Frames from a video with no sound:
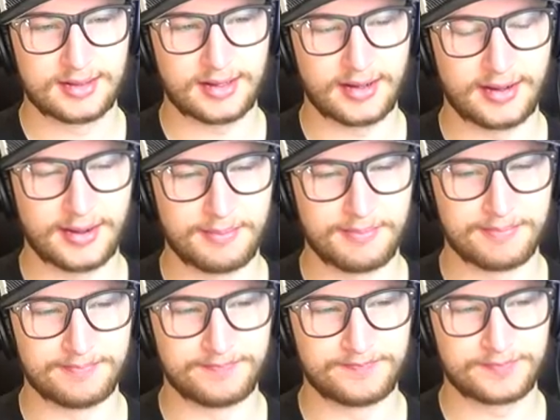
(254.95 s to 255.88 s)

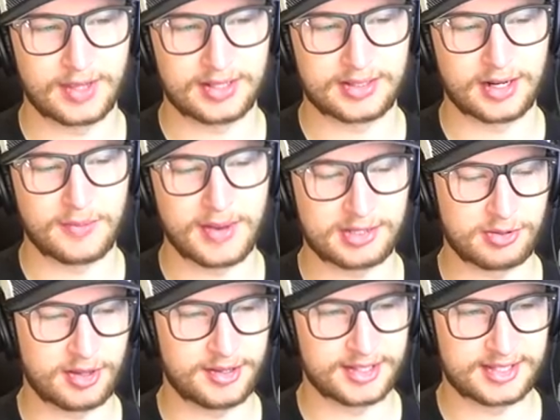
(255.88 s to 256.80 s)
um, it's going to mess
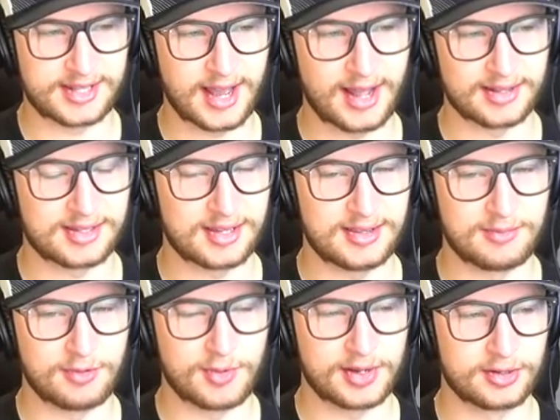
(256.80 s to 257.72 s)
with all the stats. And
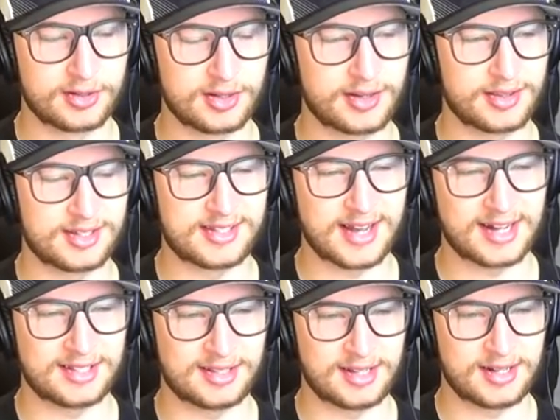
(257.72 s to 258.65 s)
then when we go to look at the
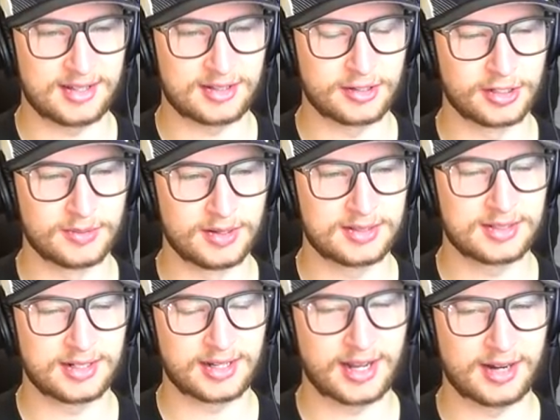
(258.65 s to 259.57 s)
stats at the end of the tournament, it's
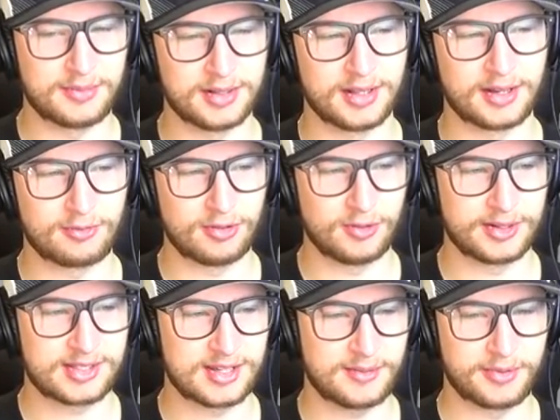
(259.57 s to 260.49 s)
going to kind of be like, well,
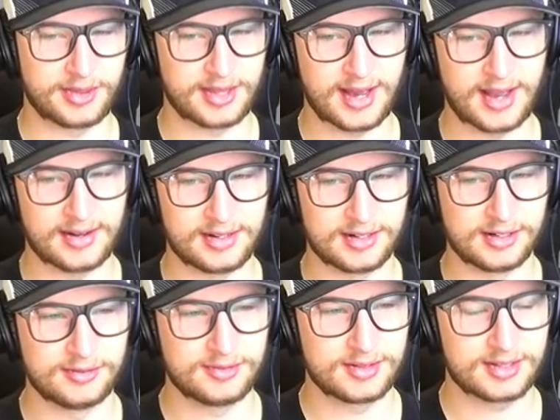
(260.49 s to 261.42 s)
what's up with that, you
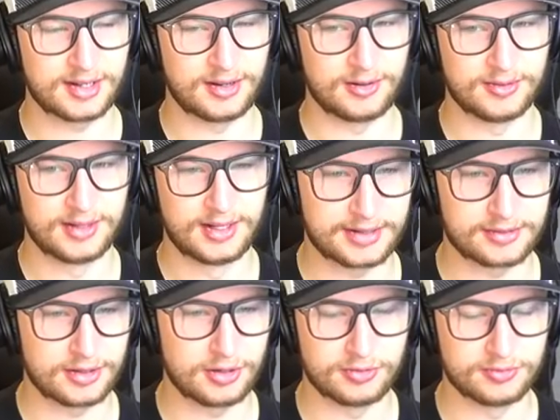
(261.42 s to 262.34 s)
know? So I don't
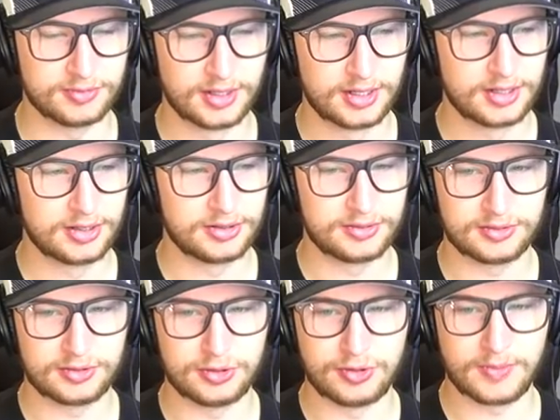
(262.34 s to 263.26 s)
know
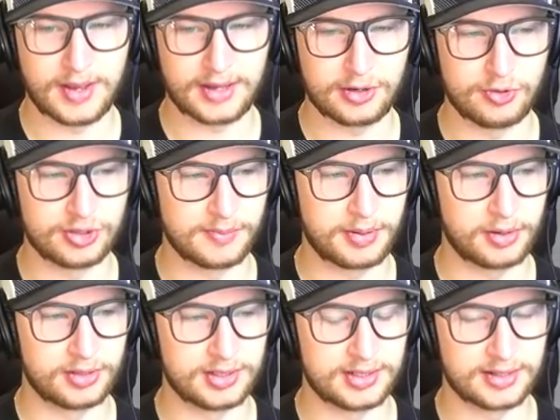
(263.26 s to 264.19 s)
who to make whose
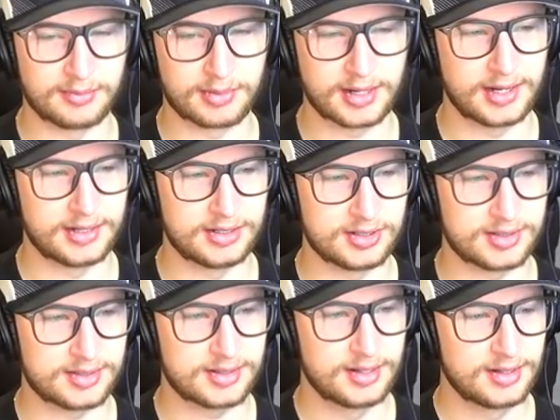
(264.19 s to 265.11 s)
opponent here. I'm kind of
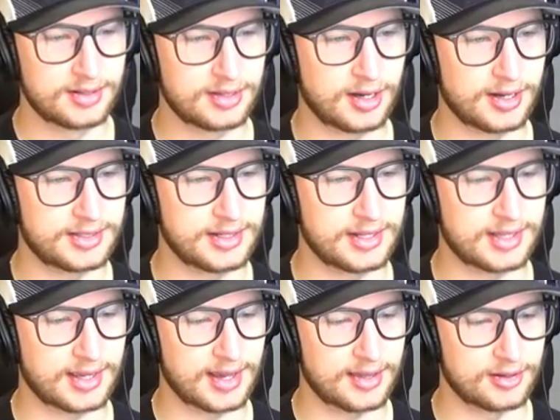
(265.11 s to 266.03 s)
just tossing it
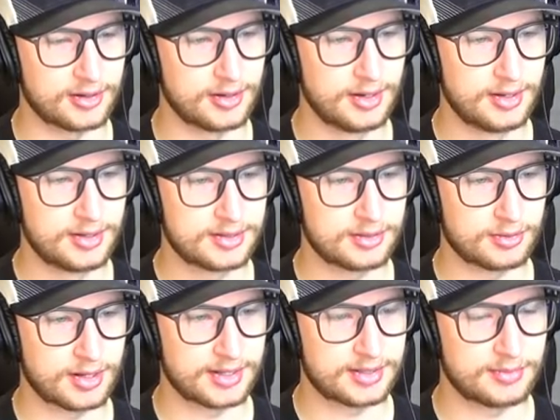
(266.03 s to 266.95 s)
together. So
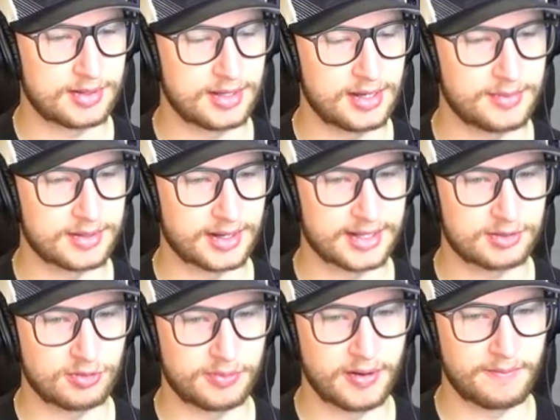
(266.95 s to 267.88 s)
custom teams, I guess
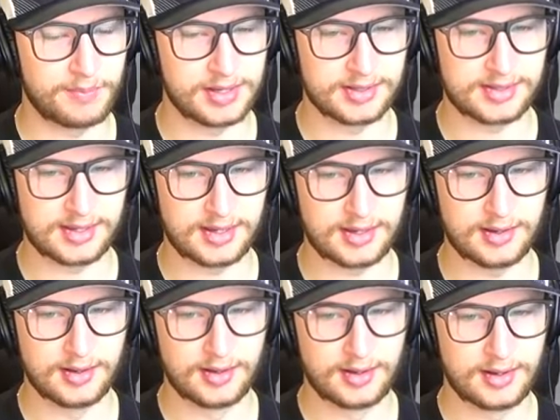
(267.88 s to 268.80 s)
we'll put
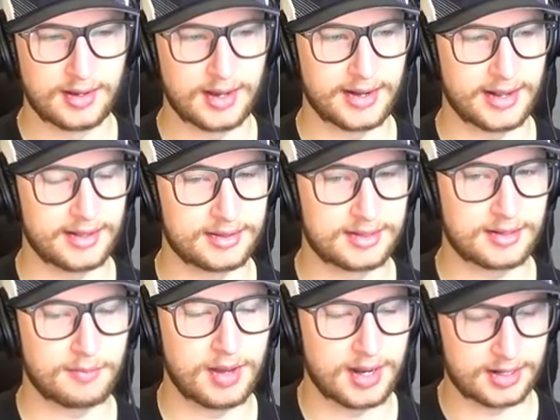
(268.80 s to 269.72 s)
BC against
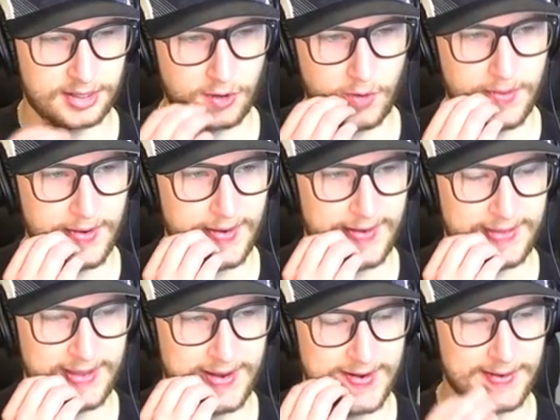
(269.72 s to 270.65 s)
Manitoba. And
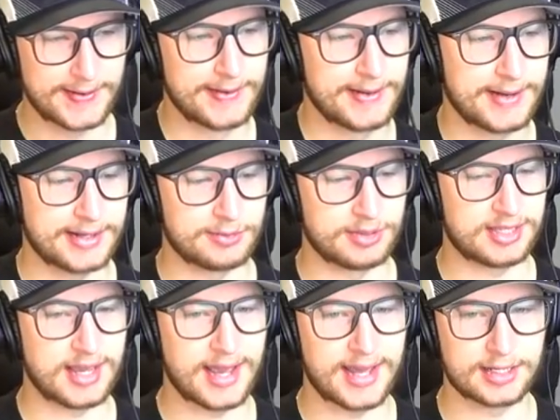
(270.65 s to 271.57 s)
then, as we
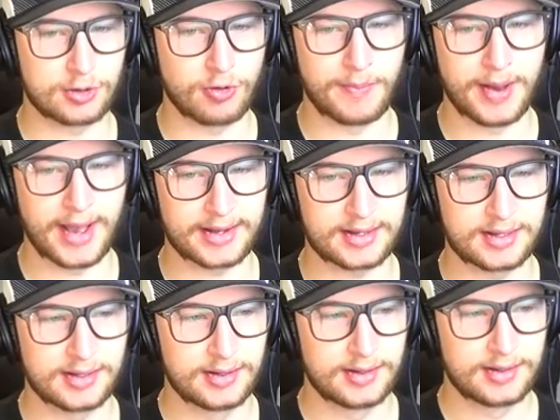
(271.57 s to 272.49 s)
said, Quebec
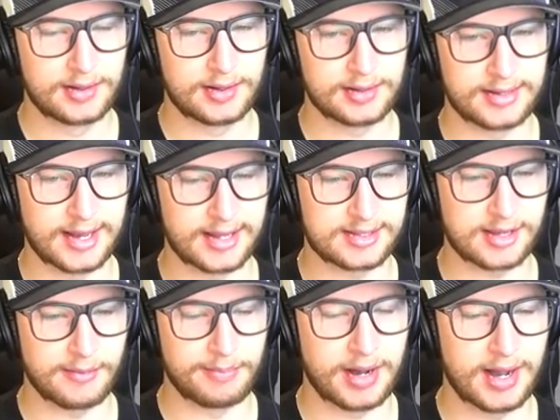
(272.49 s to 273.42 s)
gets
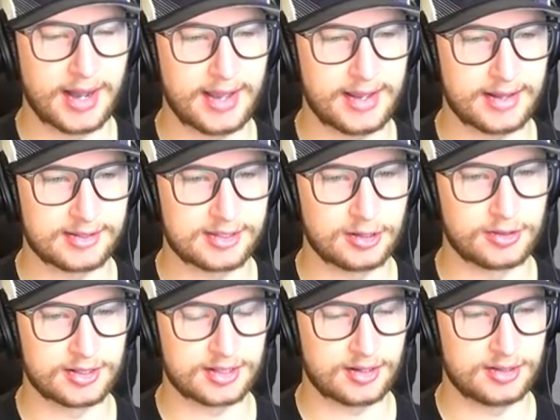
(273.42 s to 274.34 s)
a bye, and so
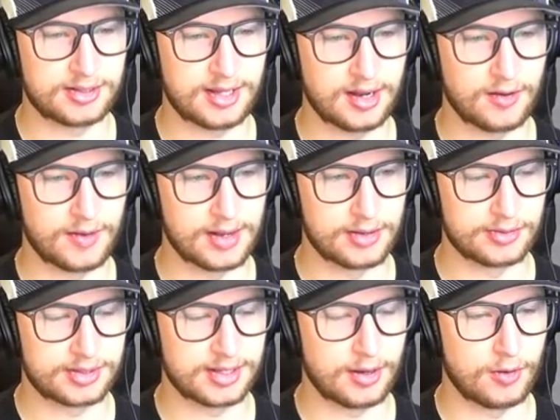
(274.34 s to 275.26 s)
does Ontario.
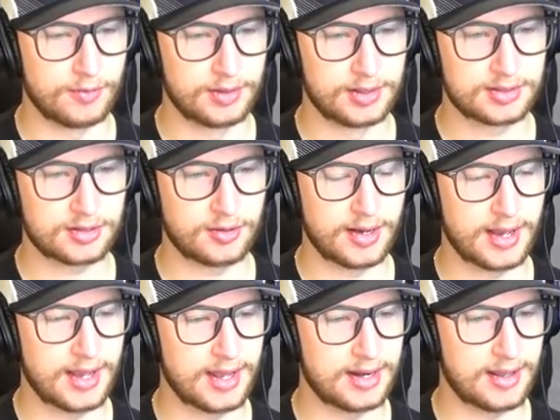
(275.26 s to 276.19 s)
So let's go
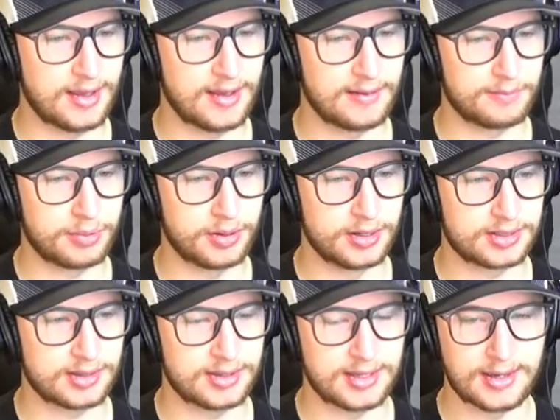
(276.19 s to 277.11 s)
ahead and put
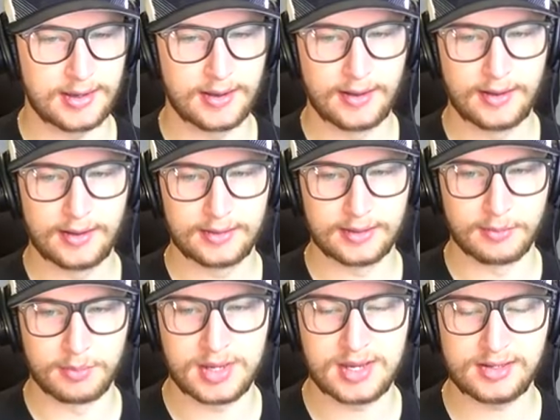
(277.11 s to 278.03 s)
the the
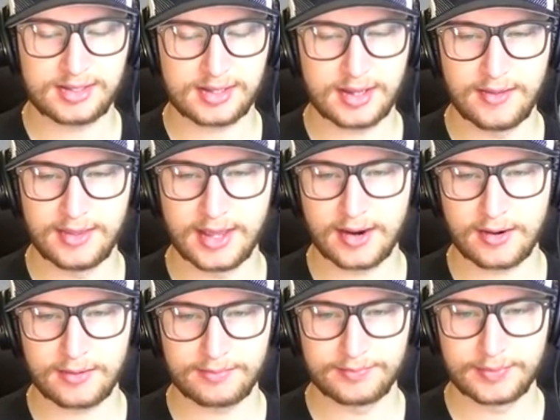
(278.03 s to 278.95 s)
Mies in
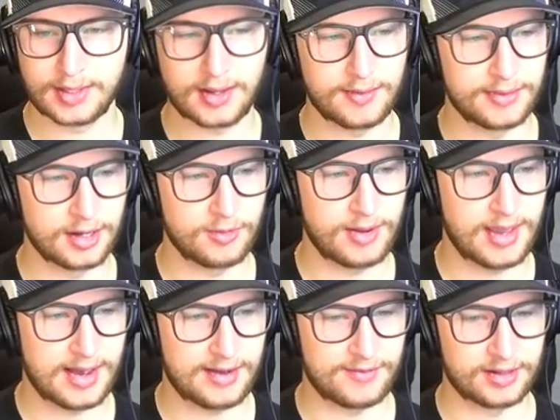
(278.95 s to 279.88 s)
there. And there we
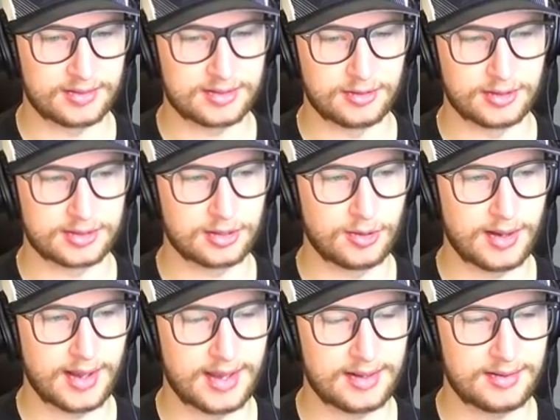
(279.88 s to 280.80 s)
have it. So let's go
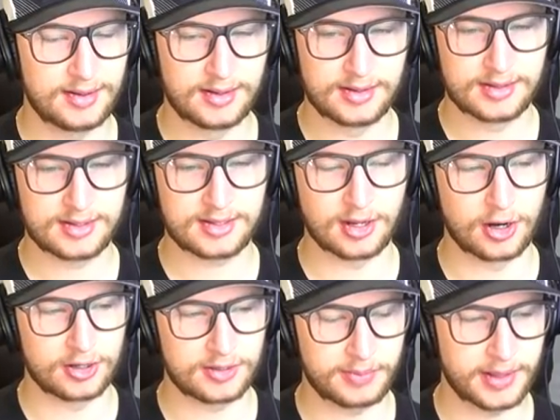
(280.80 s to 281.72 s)
ahead
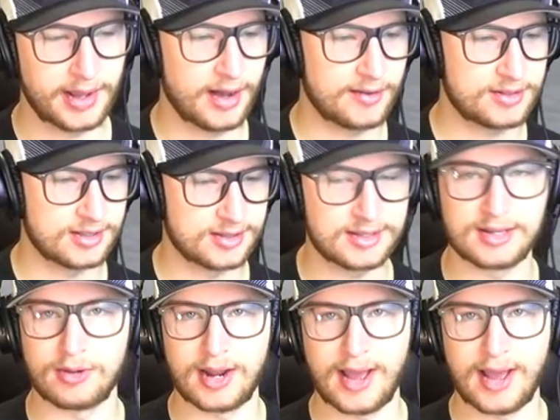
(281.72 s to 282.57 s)
start the playoffs and see what